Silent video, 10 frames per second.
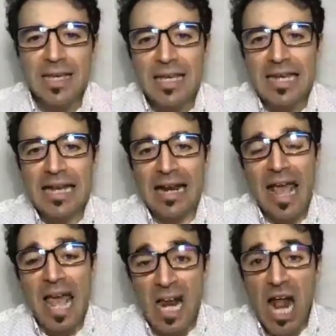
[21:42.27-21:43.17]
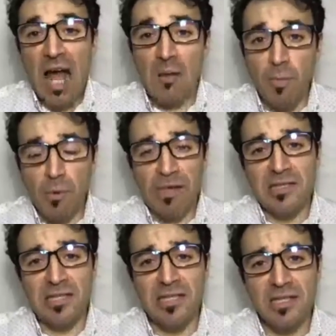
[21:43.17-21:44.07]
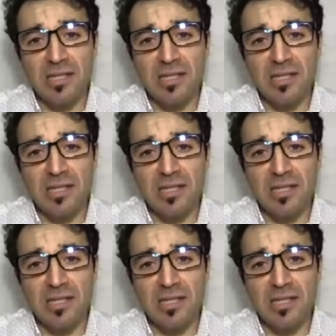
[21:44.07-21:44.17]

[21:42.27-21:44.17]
in an air ambulance.